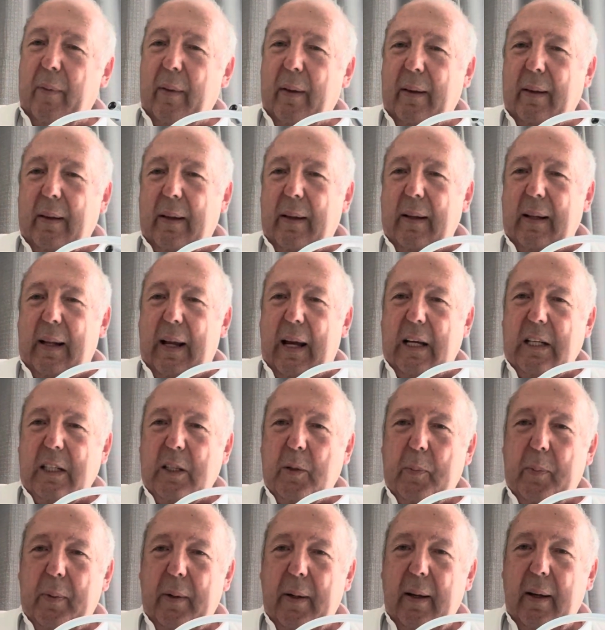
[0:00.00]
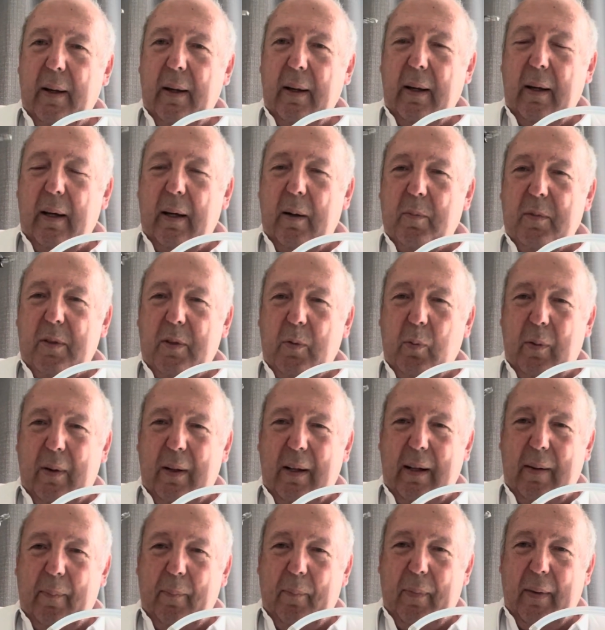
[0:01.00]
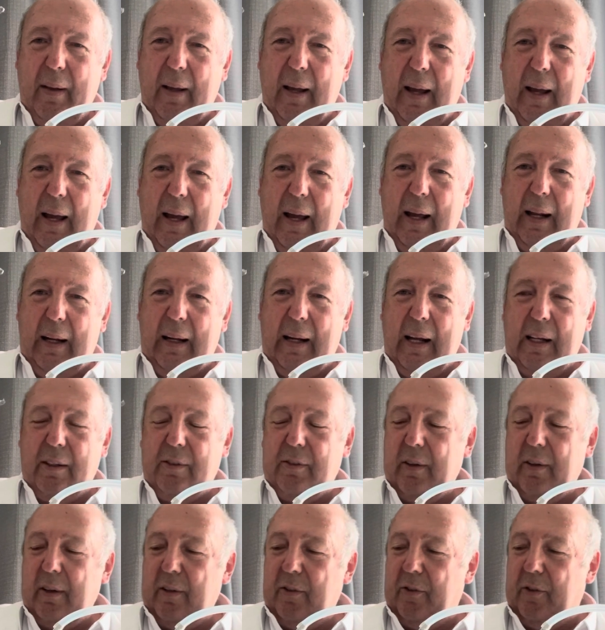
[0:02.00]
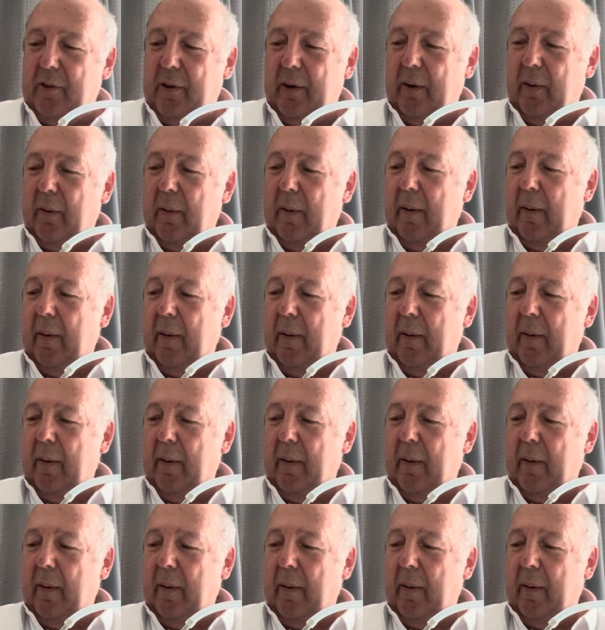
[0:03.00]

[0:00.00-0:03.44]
the NASP comes with an electric drill.